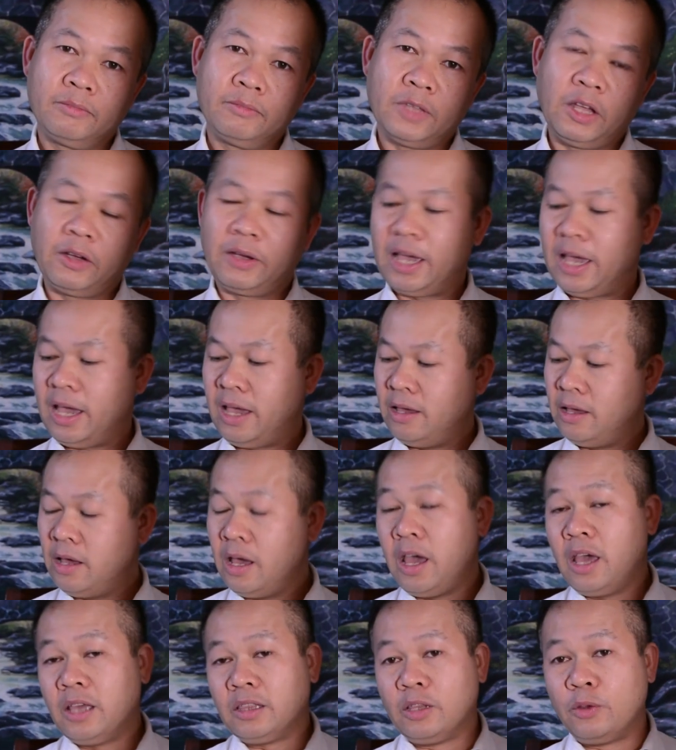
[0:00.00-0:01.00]
Okay,
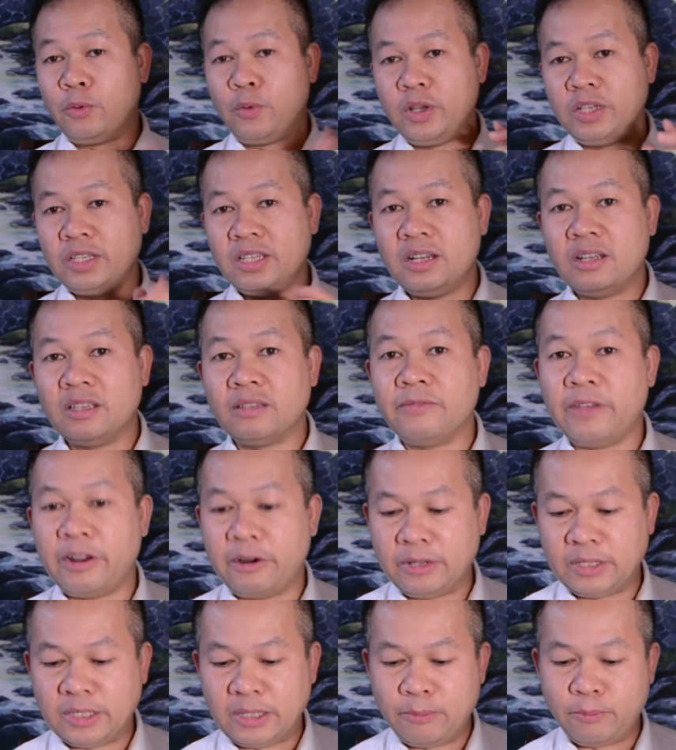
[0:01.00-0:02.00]
the reason is
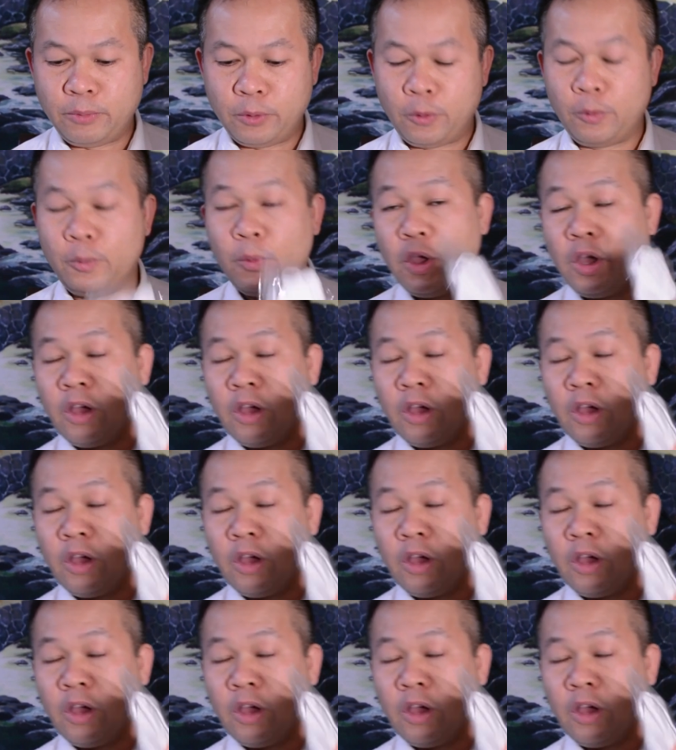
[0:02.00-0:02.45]
very simple.